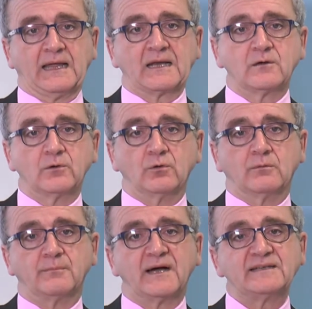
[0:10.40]
Hello,
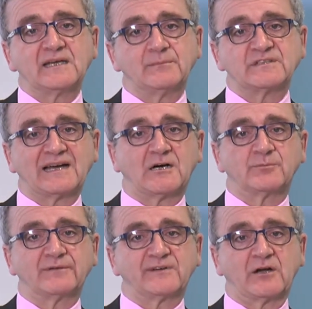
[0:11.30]
my name is
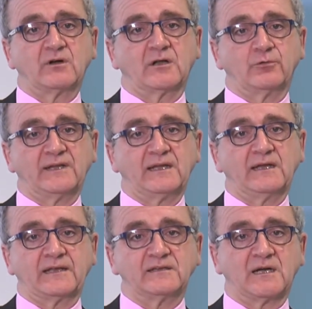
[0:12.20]
Albert
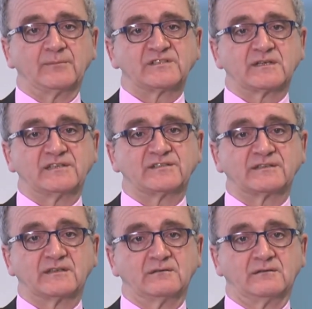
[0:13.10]
Varilone and I'm a
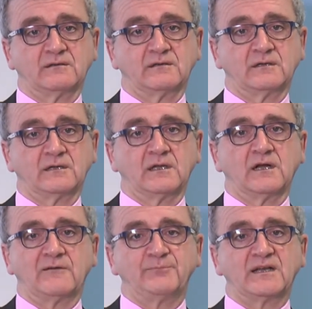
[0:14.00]
solicitor.
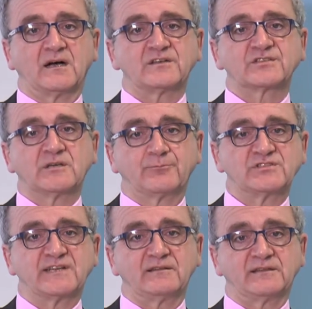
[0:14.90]
I've been asked to
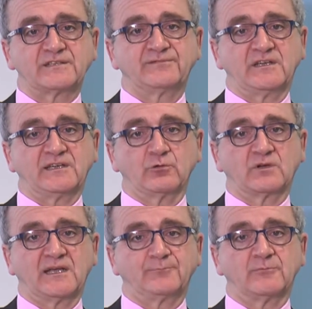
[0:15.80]
present this video
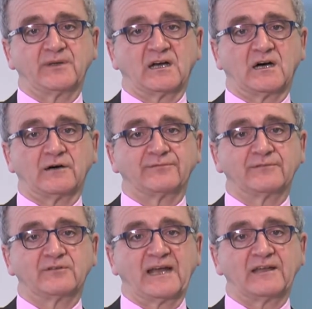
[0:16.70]
clip on behalf
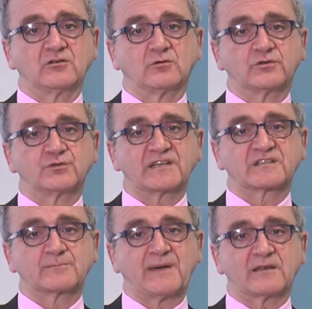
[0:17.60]
of Landlord
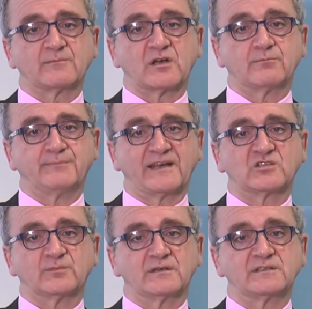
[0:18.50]
Risk
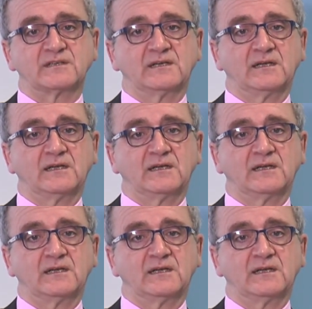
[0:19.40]
Management